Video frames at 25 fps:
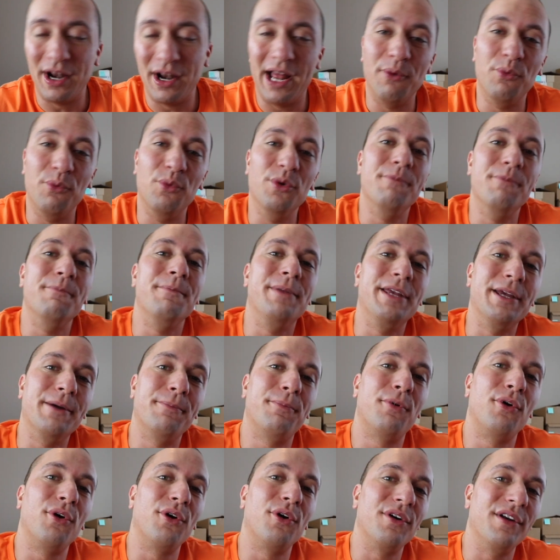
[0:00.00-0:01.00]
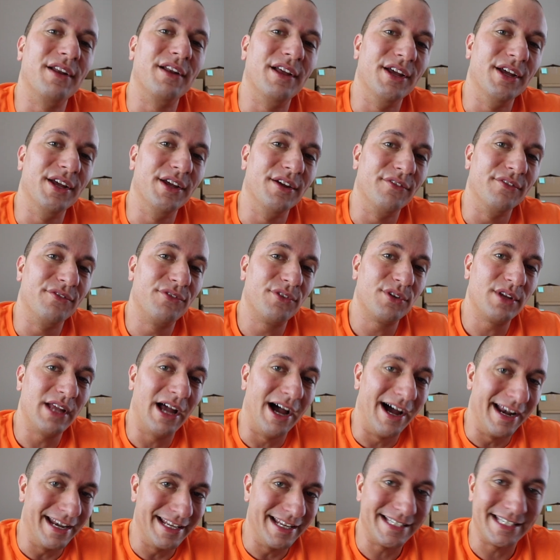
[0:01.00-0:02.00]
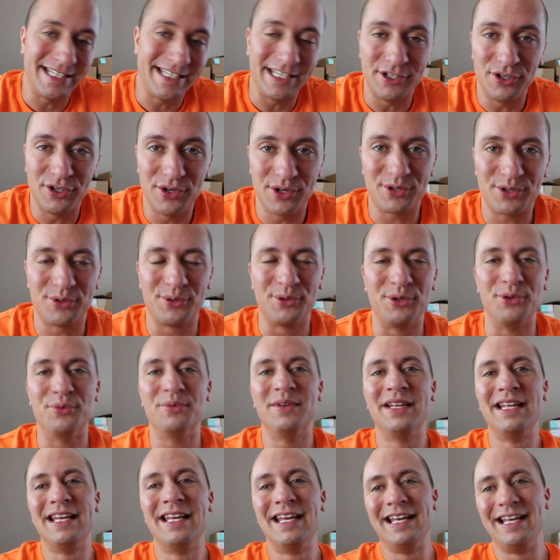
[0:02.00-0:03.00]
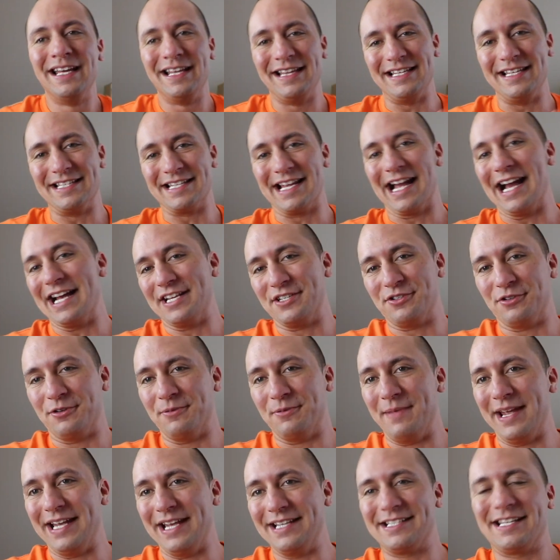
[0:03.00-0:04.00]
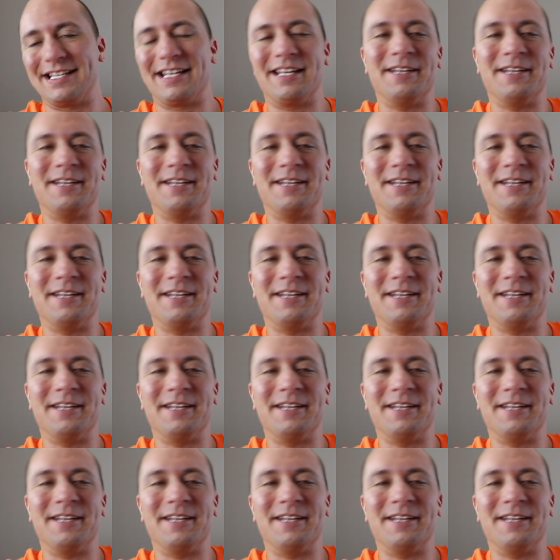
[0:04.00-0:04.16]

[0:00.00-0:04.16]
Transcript: I wouldn't be a part of Odyssey Cook.group. These guys are amazing.